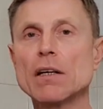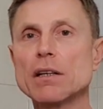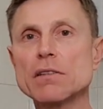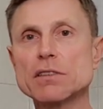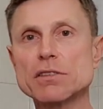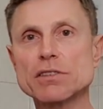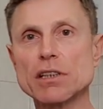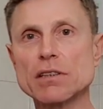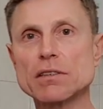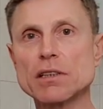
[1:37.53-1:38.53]
Cancer
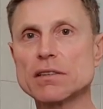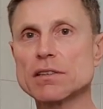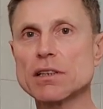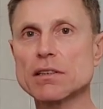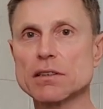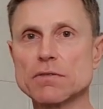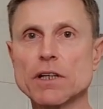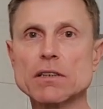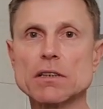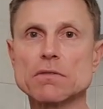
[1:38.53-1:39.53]
cells and cells
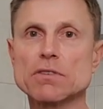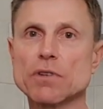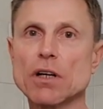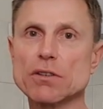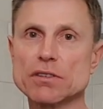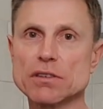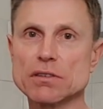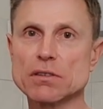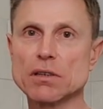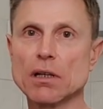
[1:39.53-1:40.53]
infected with viruses